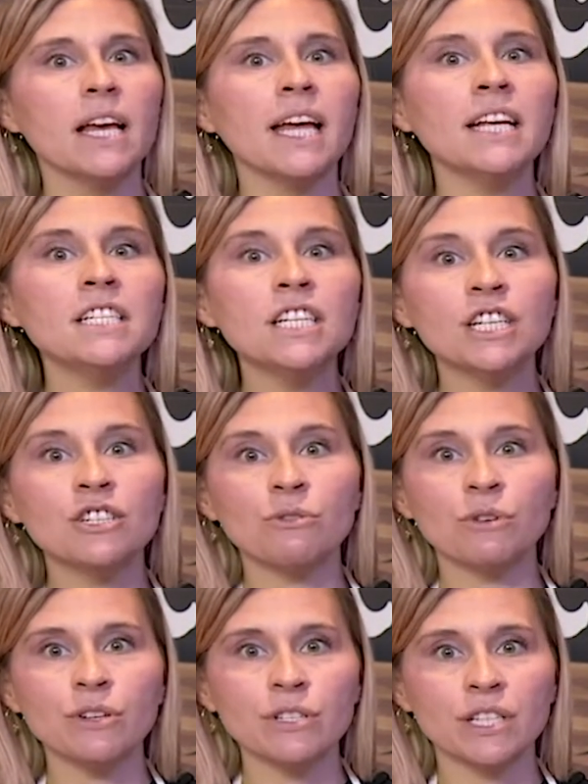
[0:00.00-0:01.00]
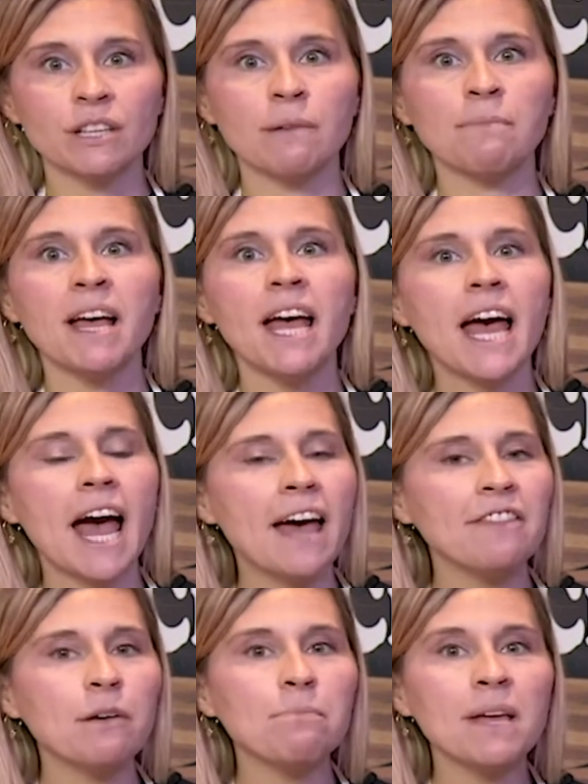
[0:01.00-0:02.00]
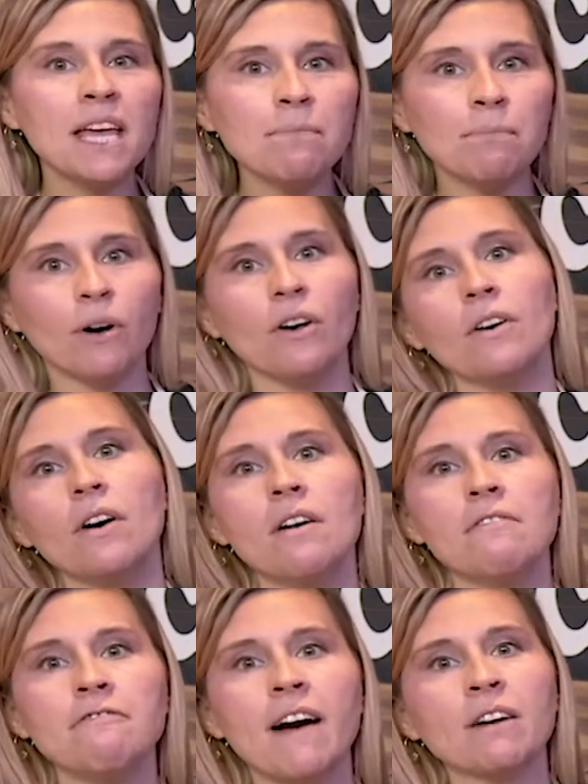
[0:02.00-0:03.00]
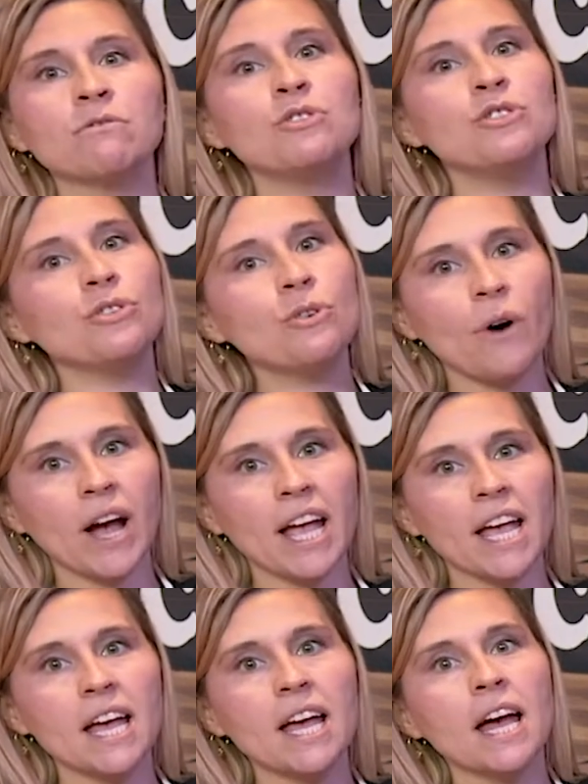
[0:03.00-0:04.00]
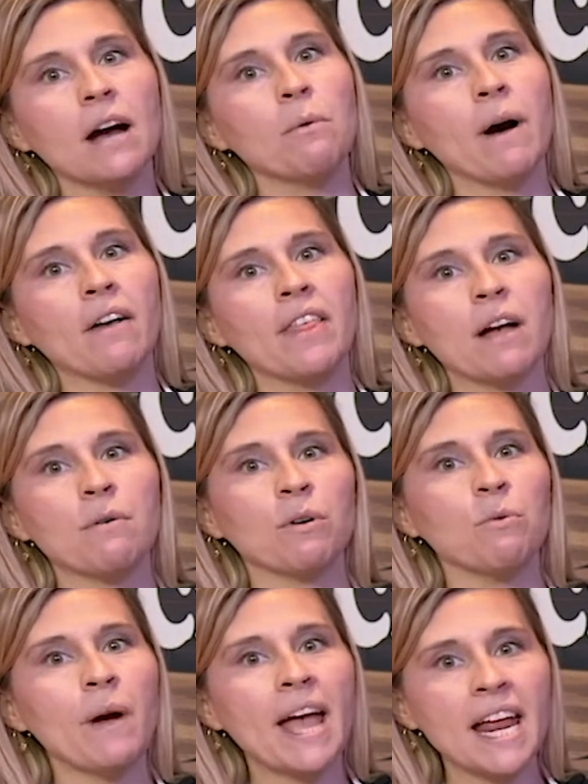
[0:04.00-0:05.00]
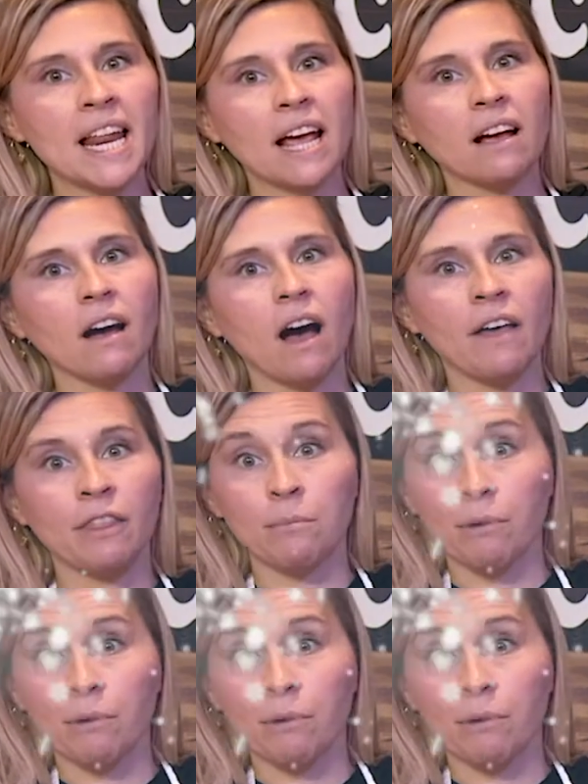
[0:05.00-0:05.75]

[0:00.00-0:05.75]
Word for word: into Jerusalem and the people found joy while they were waiting on the